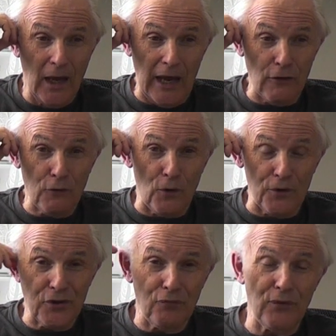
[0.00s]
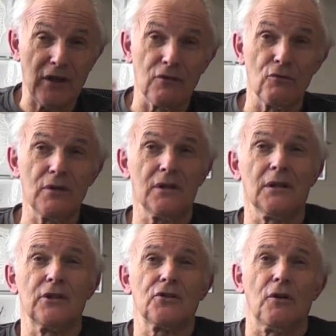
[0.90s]
And of course if we can
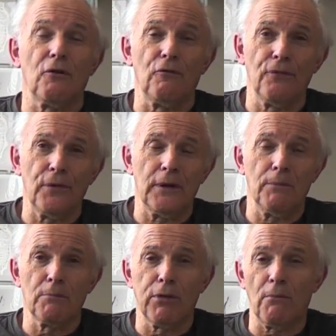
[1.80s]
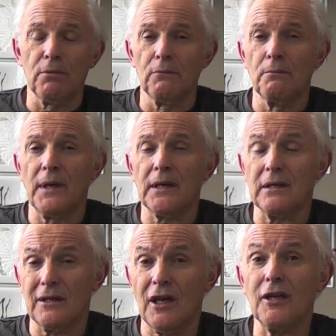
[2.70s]
really solve the problem
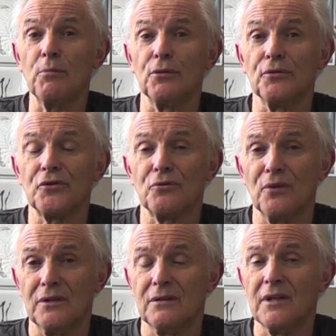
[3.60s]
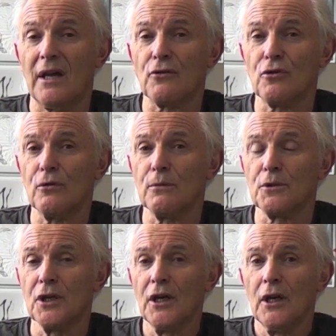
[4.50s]
making cables with
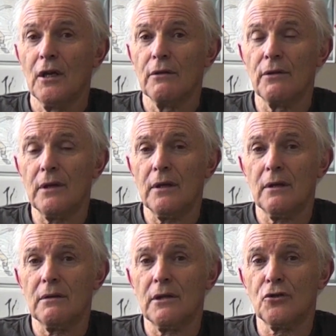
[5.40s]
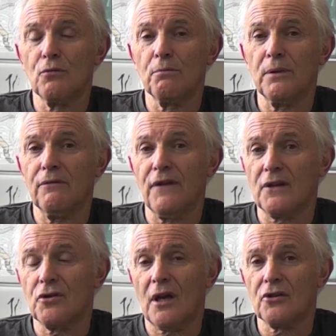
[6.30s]
nanotubes the, this would be
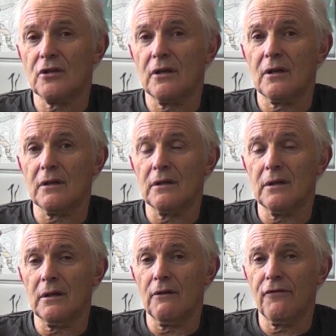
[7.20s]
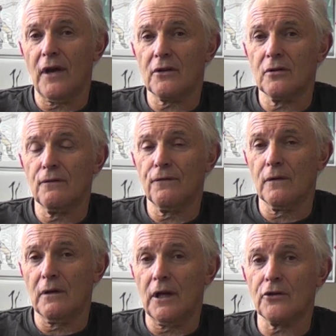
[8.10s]
fantastically effective
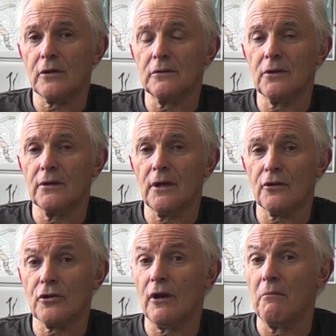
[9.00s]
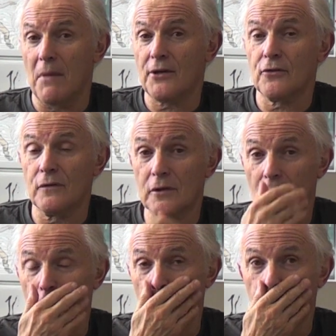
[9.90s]
for electrical conduction on a massive
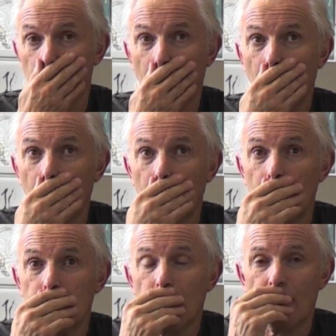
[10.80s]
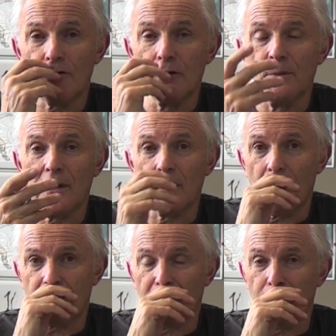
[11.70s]
scale. It's not a
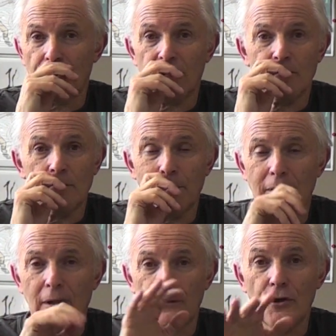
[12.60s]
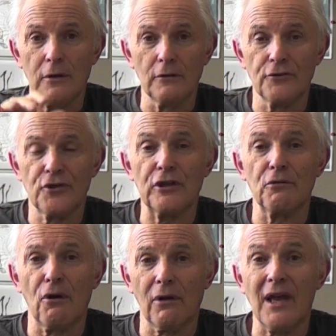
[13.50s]
superconducting, but it would be
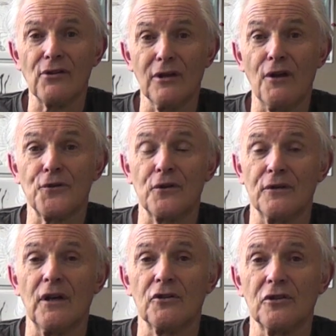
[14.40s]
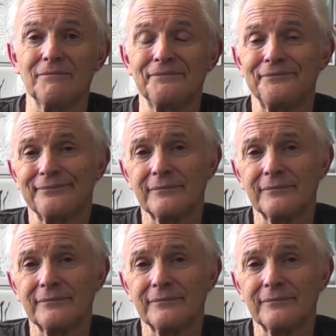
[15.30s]
zero less loss conduction.